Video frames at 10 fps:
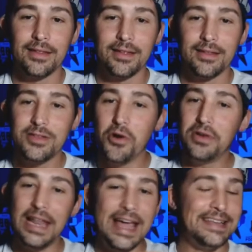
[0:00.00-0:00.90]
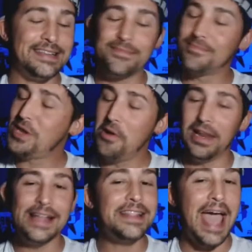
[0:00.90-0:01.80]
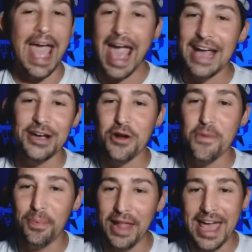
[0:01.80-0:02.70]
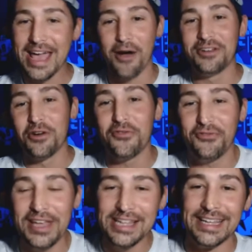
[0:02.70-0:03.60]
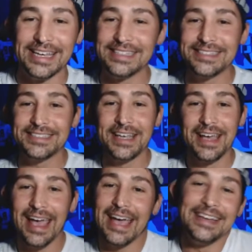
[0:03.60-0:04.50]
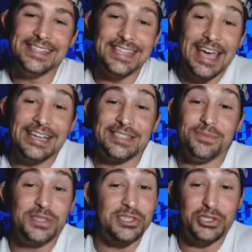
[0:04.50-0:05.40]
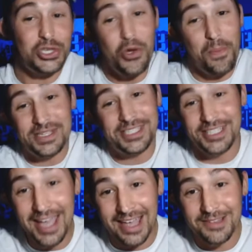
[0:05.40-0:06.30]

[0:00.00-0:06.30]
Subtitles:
Don't let the anger play on your feelings into saying some stupid shit.